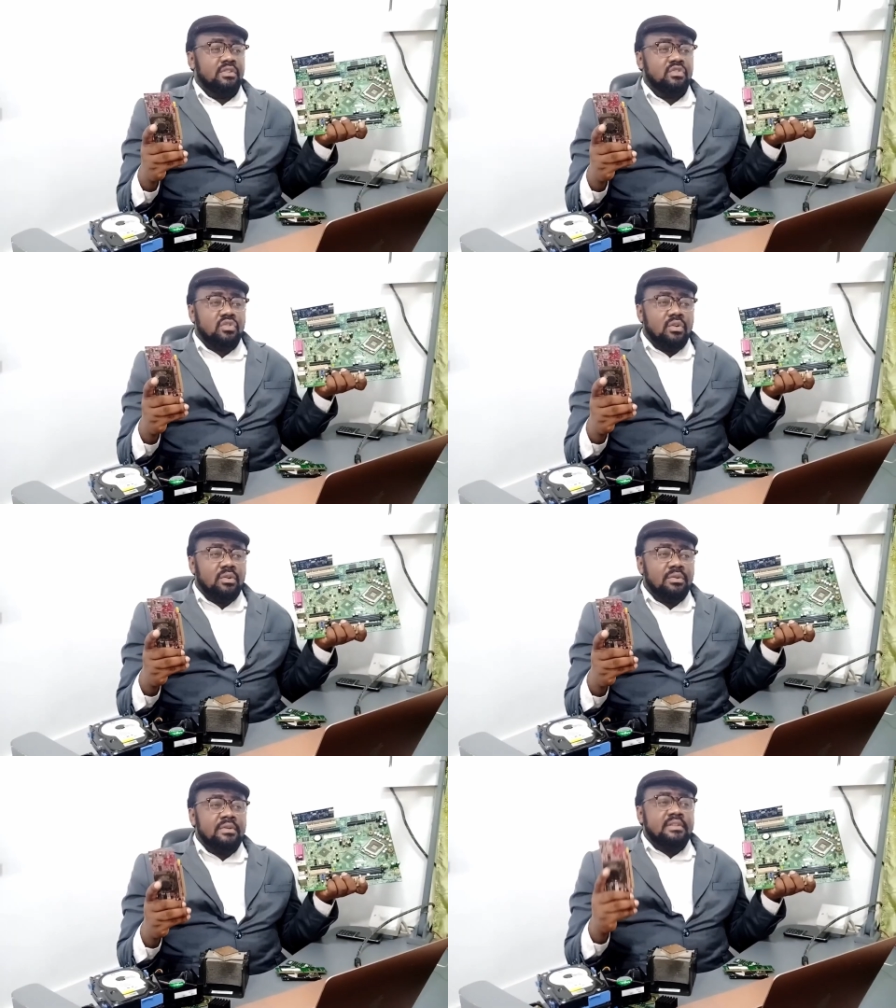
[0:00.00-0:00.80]

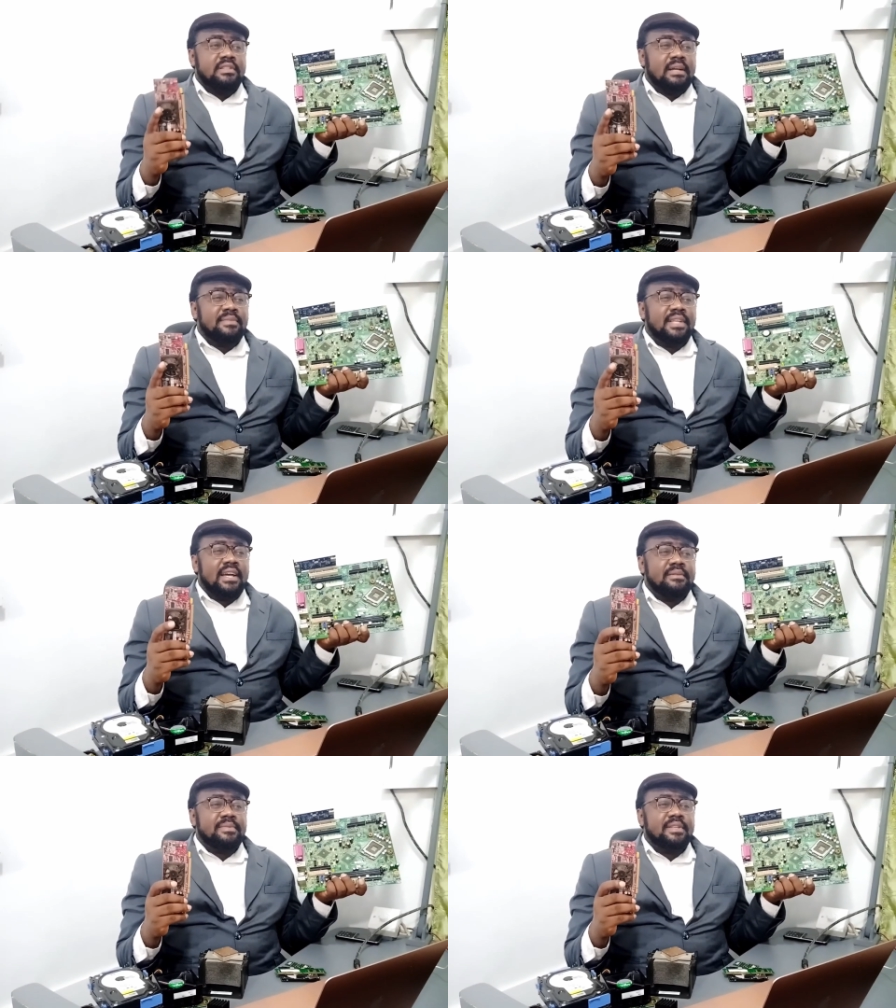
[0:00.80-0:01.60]
So
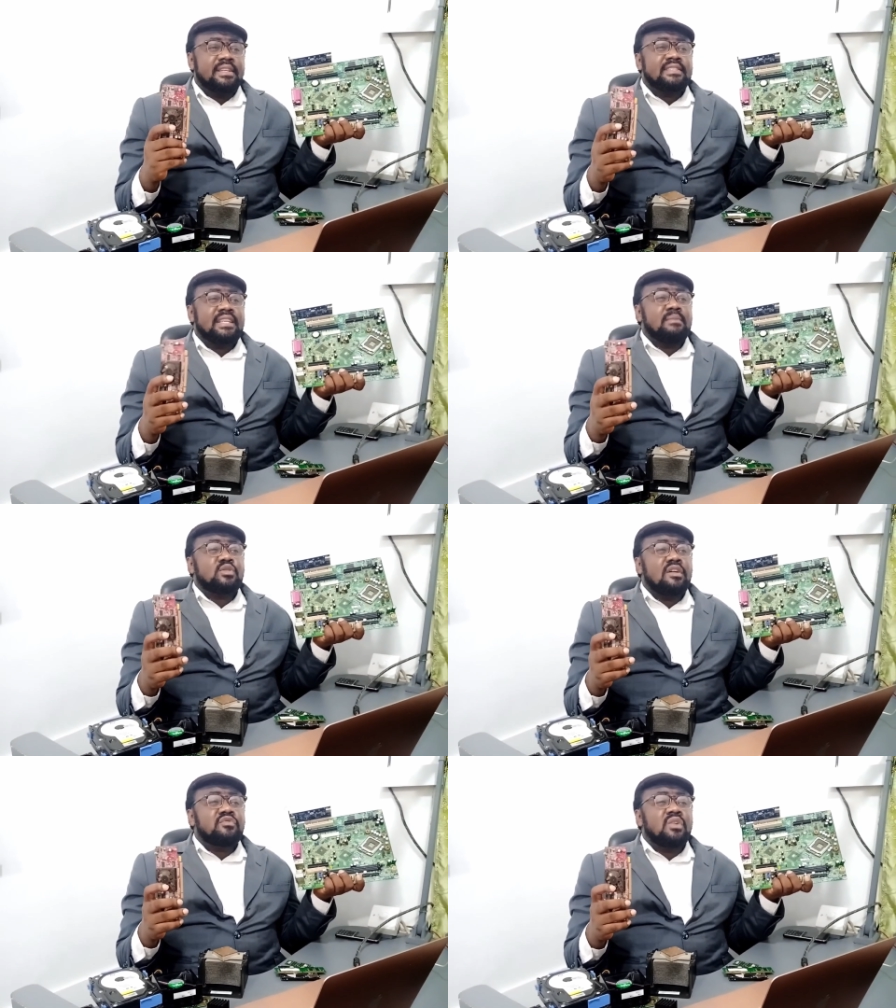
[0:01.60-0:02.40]
sometimes some
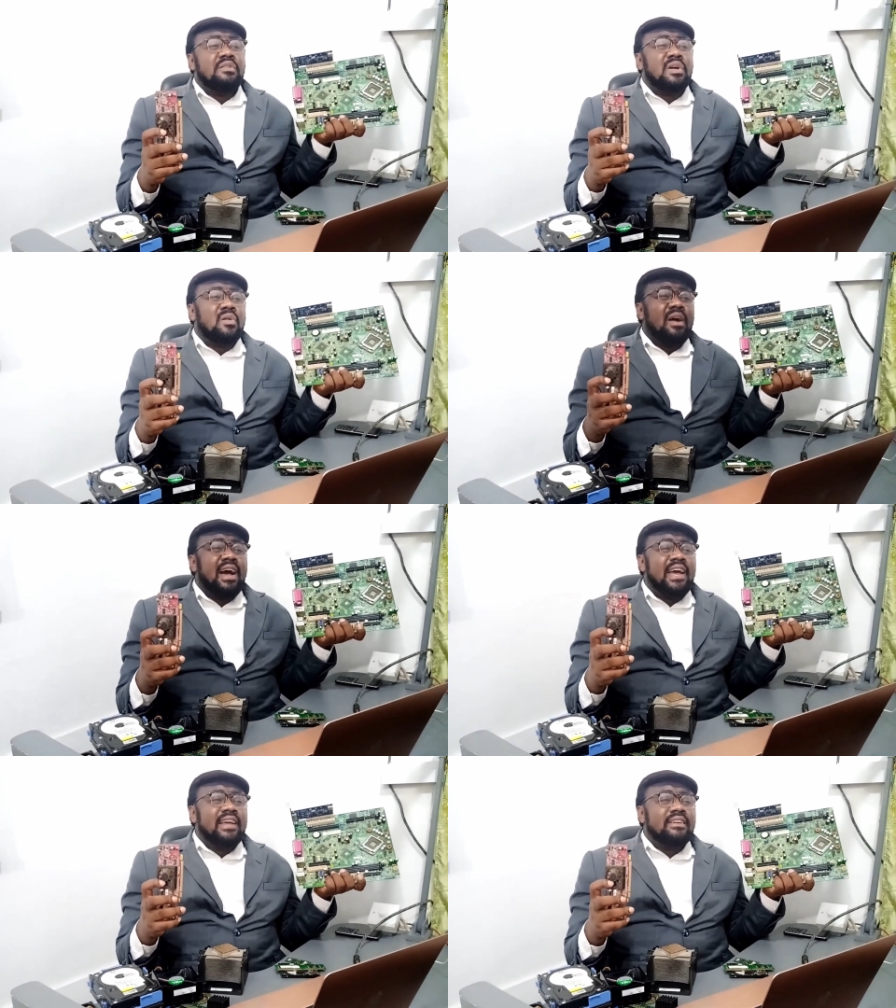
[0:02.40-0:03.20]
software
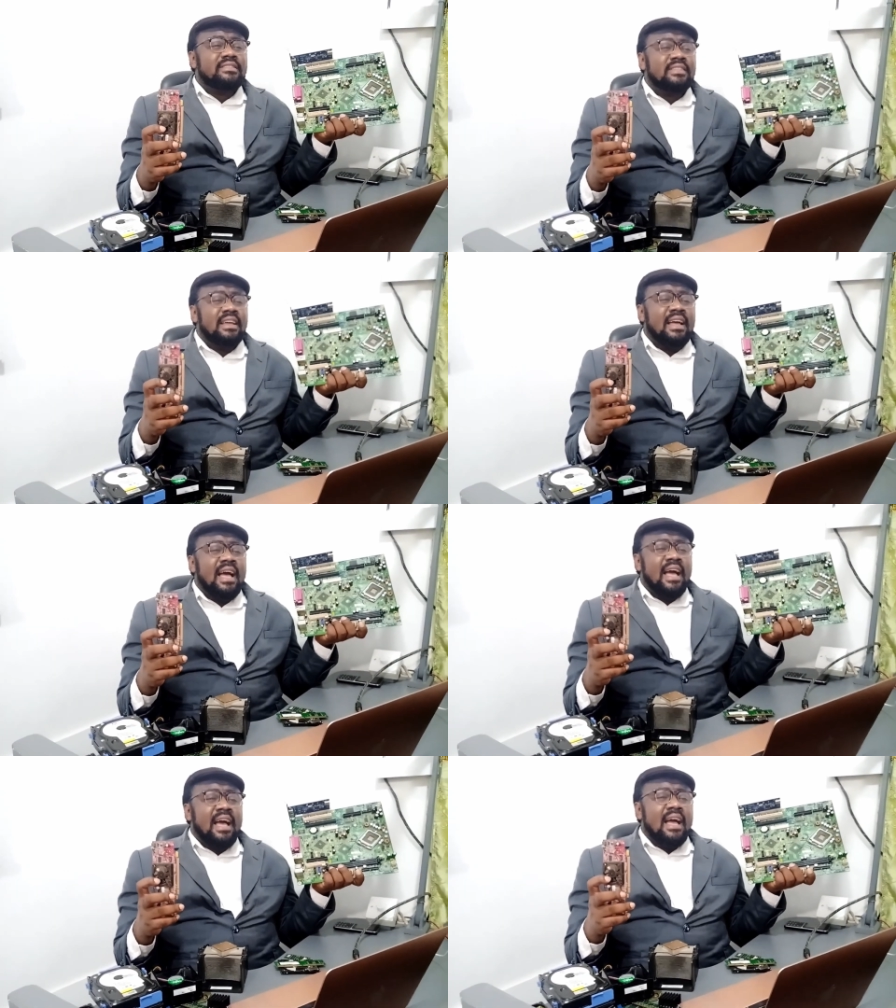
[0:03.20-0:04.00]
requires
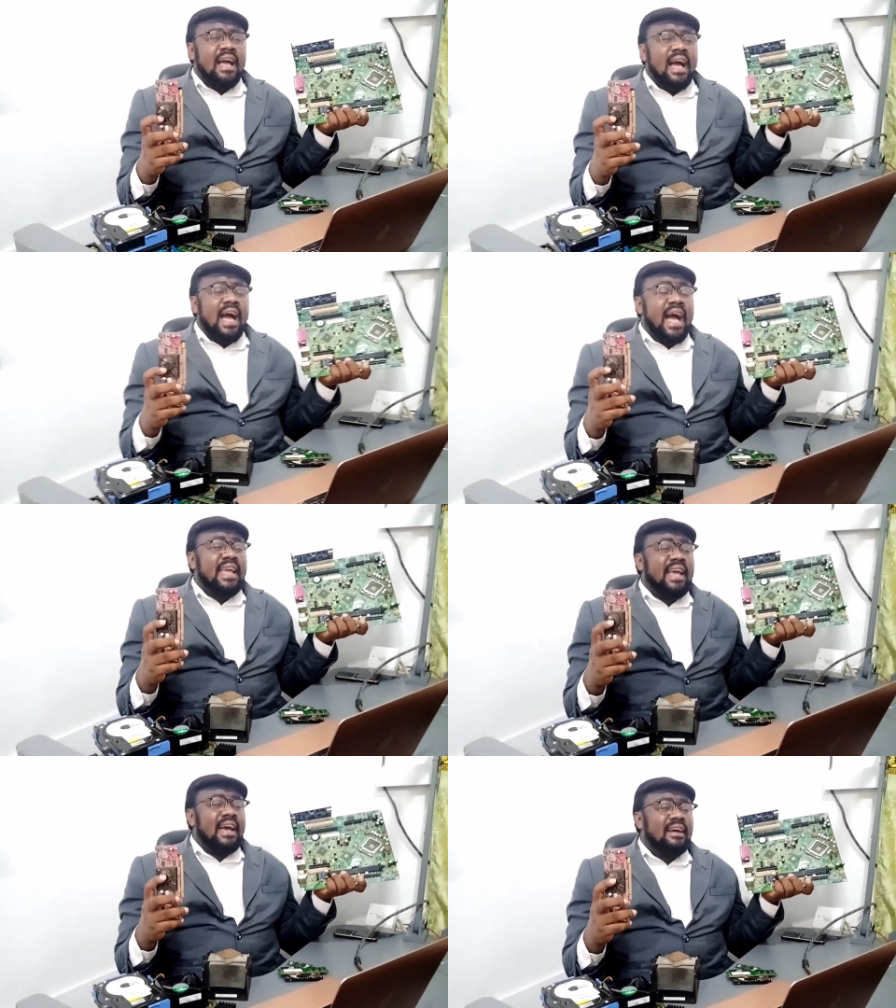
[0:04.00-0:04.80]

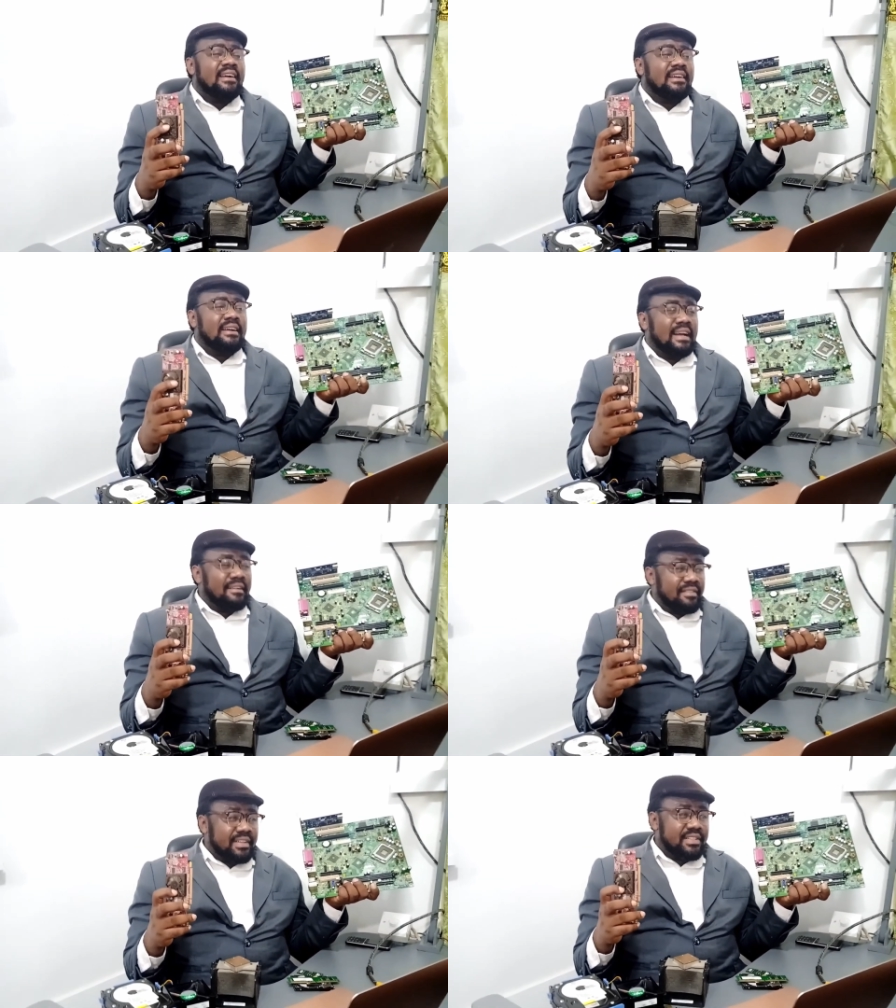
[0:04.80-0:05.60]
higher
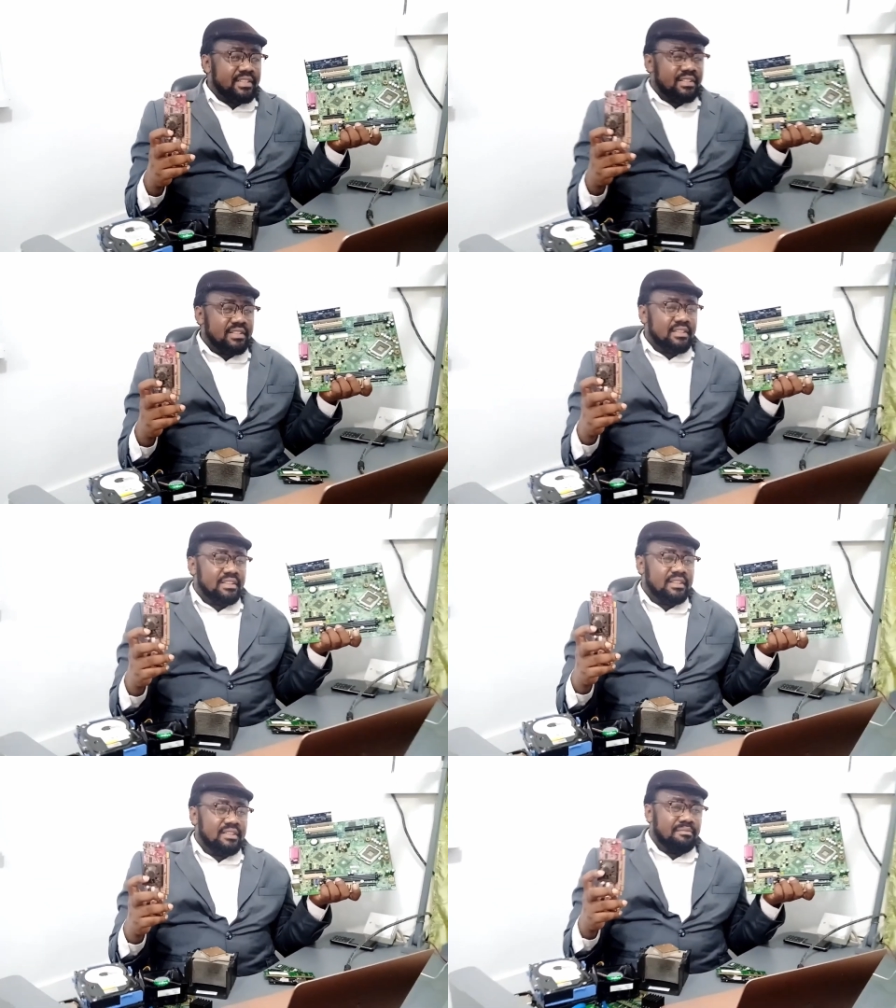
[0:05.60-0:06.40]
graphics
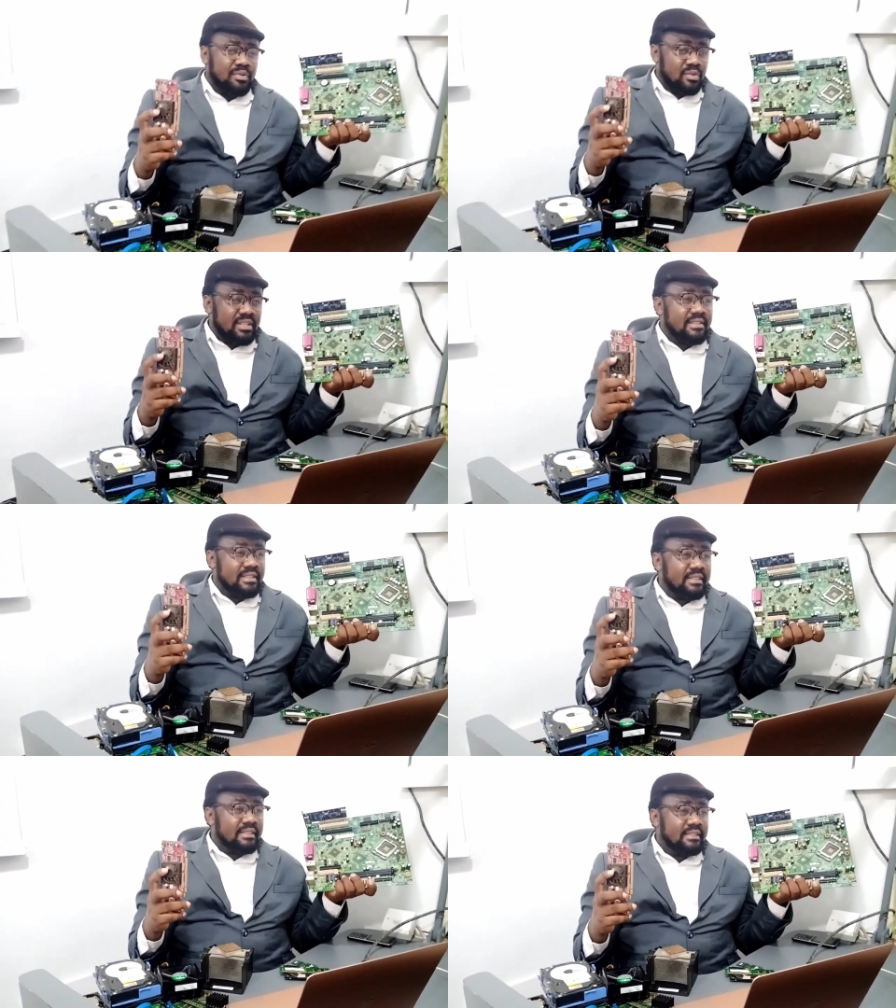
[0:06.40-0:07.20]

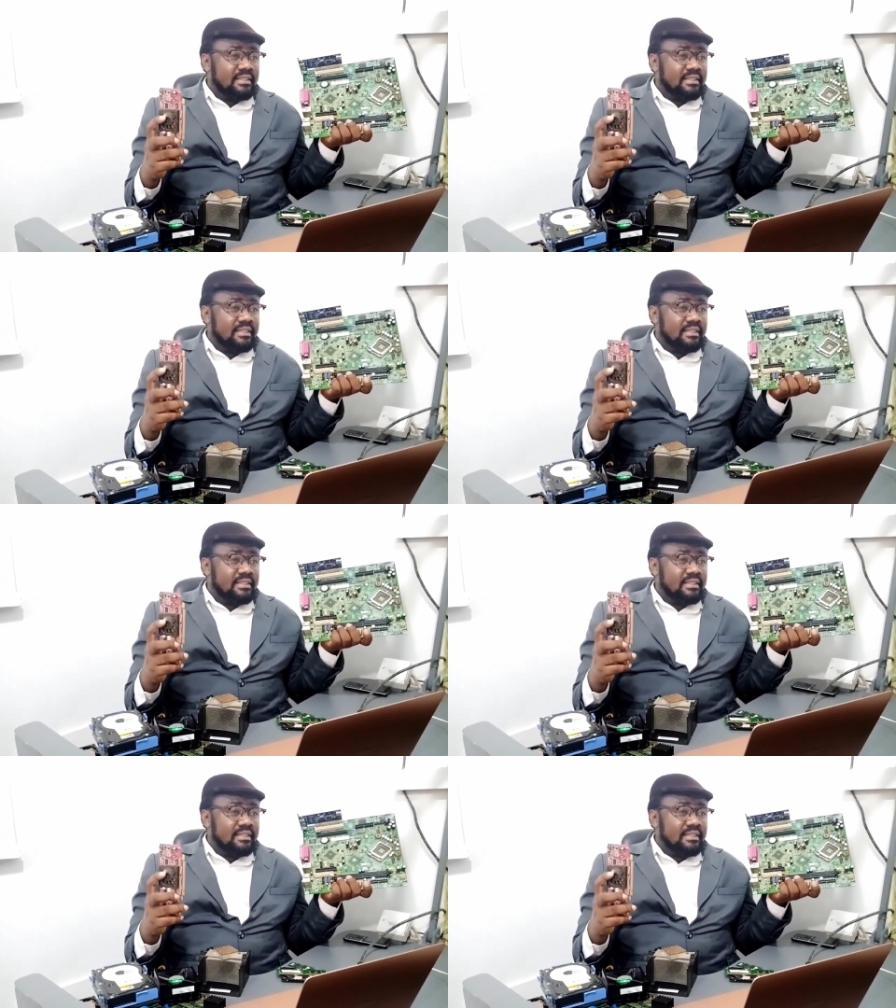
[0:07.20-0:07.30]
processing.